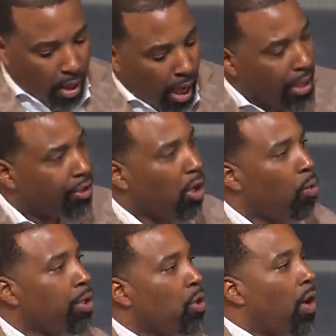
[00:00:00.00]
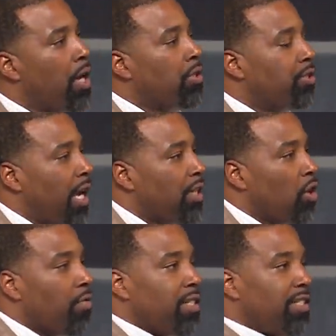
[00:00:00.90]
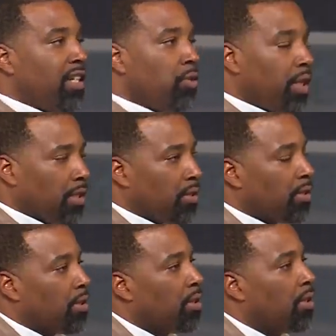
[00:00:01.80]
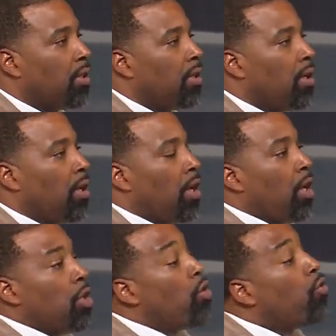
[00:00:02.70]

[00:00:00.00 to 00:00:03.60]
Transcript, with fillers: And so when you understand your resilience, you